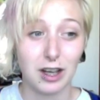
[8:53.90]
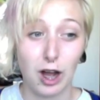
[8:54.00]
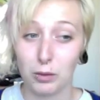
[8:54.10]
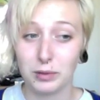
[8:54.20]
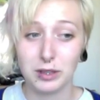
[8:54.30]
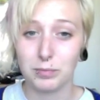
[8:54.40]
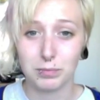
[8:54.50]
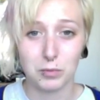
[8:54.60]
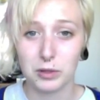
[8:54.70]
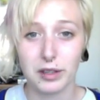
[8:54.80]
I'll be
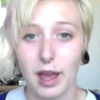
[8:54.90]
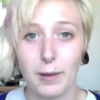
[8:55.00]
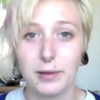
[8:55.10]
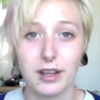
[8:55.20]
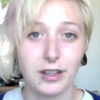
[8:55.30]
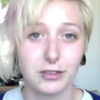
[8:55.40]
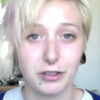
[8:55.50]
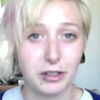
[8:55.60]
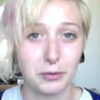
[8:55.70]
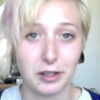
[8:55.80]
more than happy to answer
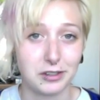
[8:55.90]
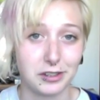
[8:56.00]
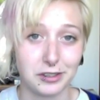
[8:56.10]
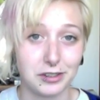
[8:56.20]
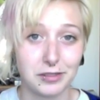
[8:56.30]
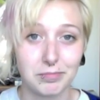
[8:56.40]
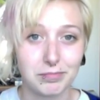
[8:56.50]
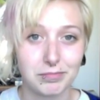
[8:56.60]
any questions.